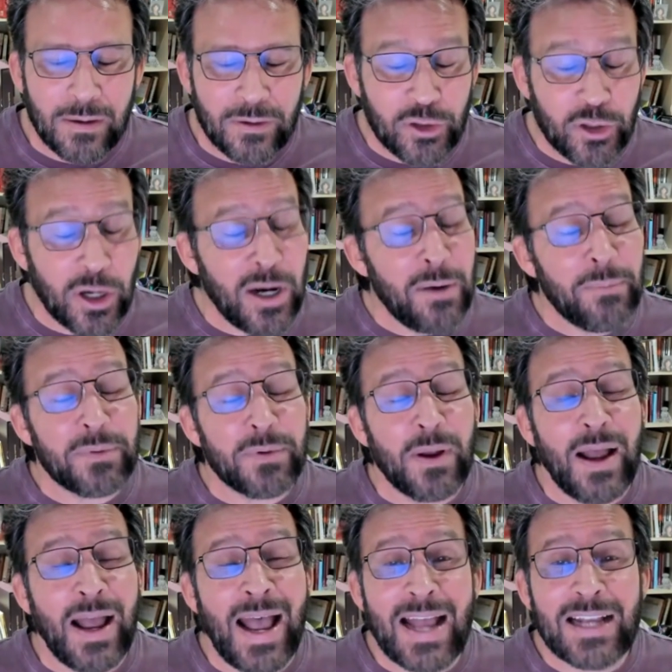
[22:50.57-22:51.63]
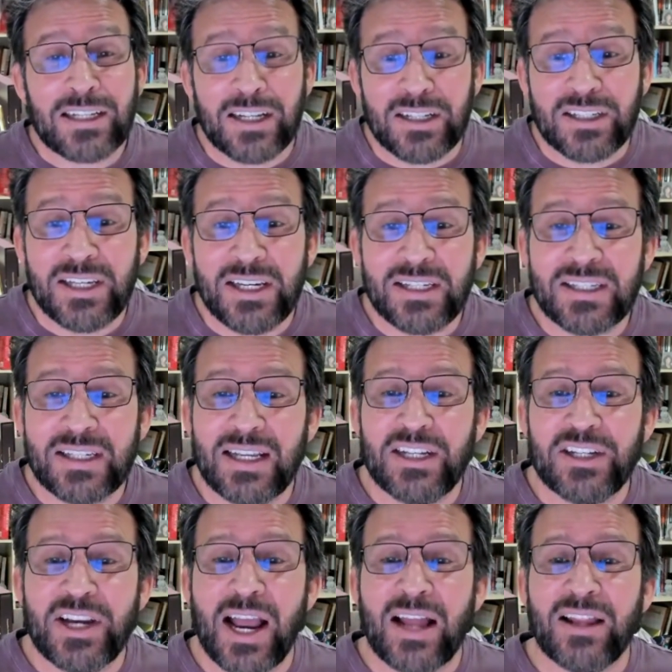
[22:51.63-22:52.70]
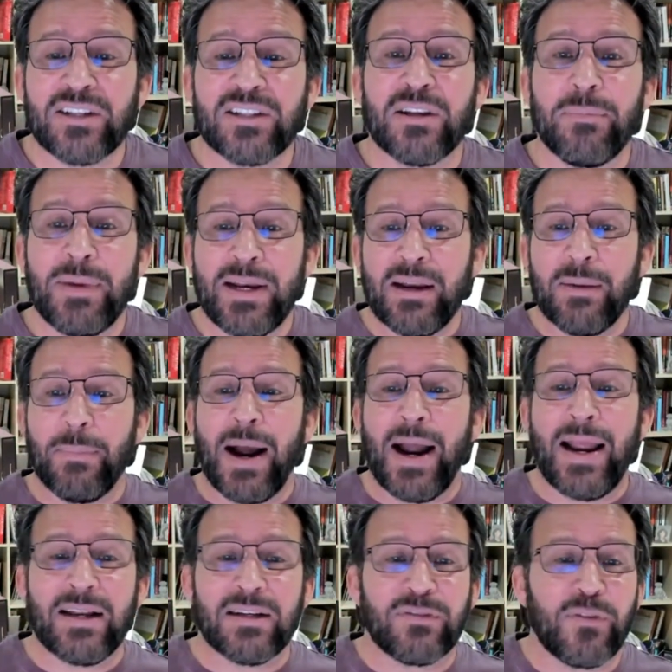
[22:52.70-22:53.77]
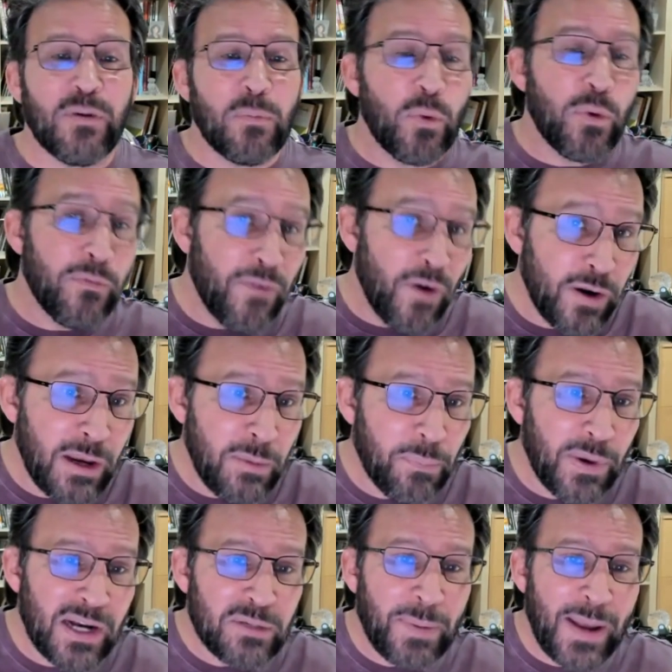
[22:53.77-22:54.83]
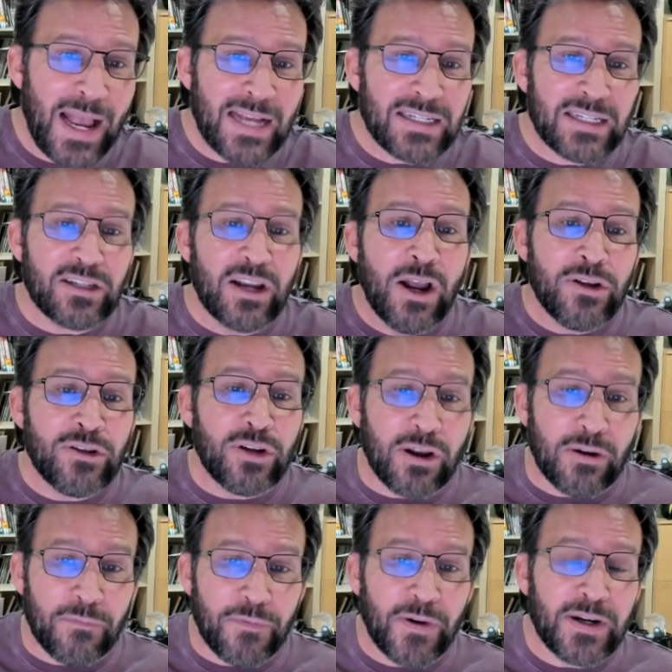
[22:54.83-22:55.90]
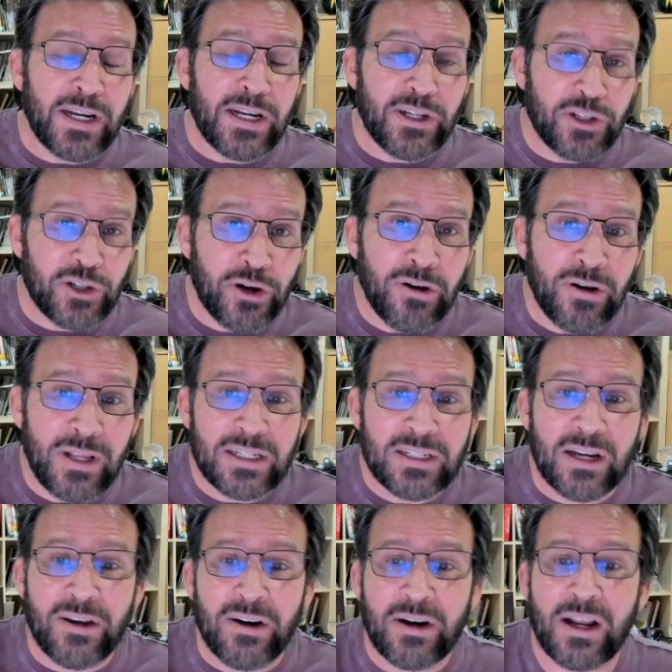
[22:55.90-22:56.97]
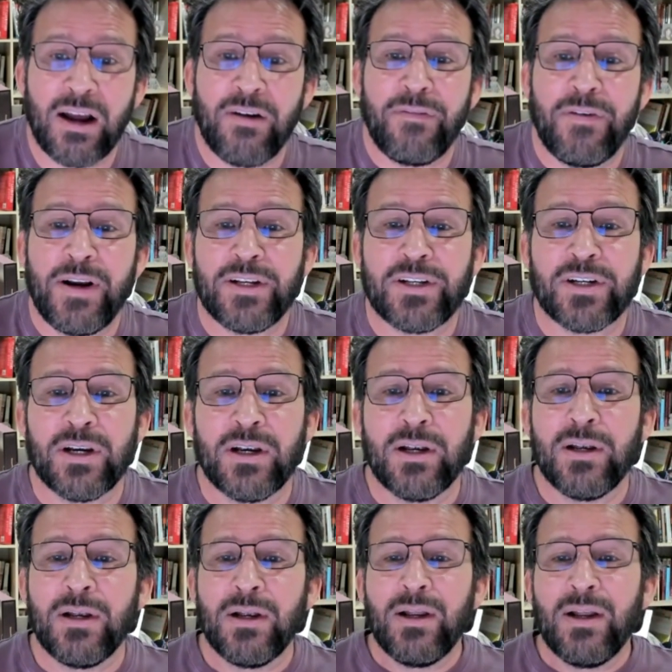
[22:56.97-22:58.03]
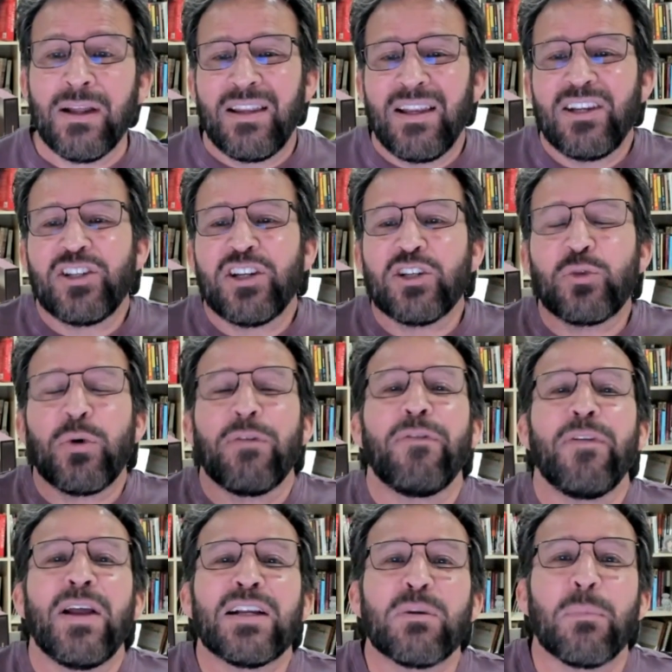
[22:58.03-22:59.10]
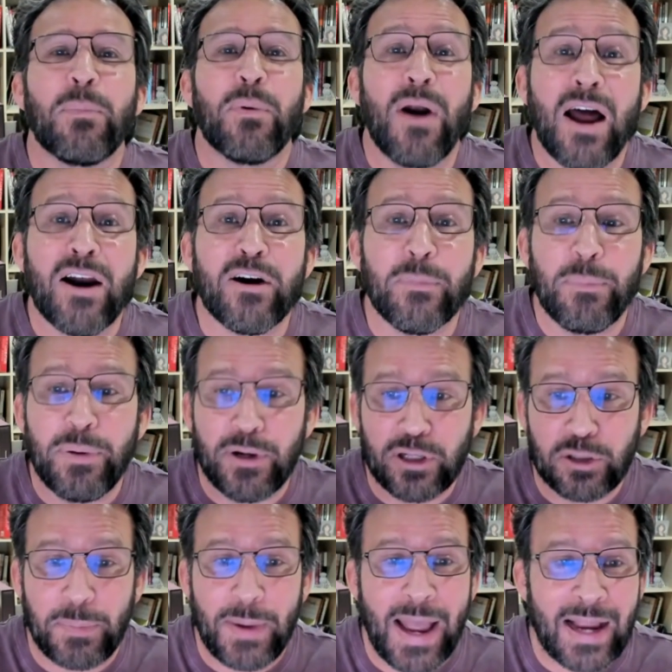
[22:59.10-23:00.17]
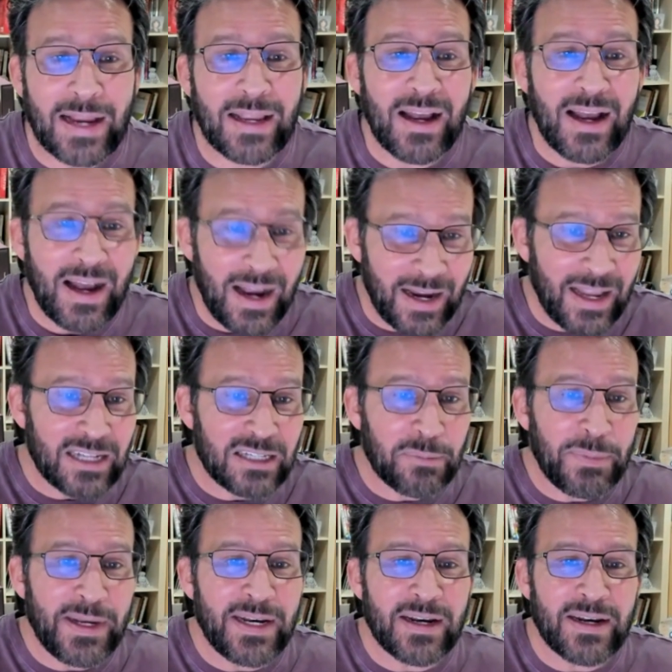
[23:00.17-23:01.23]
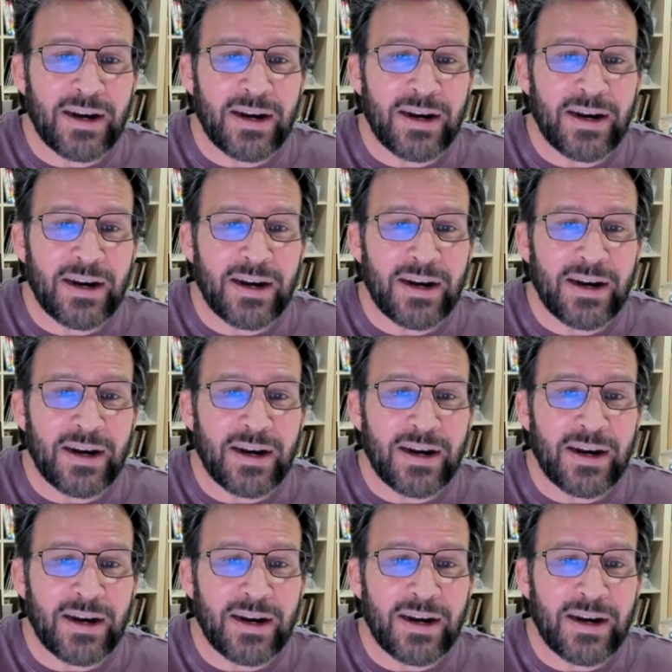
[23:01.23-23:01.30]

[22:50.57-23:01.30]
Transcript: Trump has consistently challenged the media bias, from revoking press passes to confronting journalists on their coverage. This just reflects a broader pushback against media